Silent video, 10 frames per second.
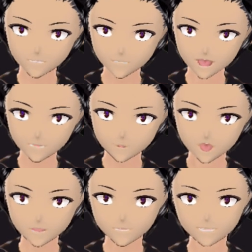of the
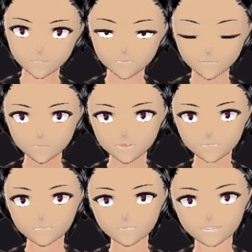Mothman, um, a few
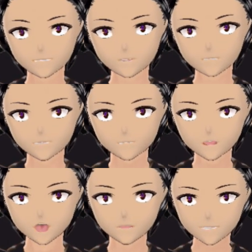pictures of the
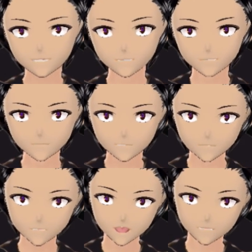Mothman, and
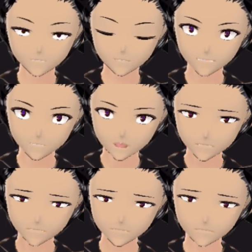close to zero
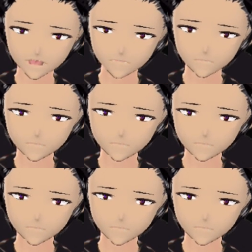videos of him.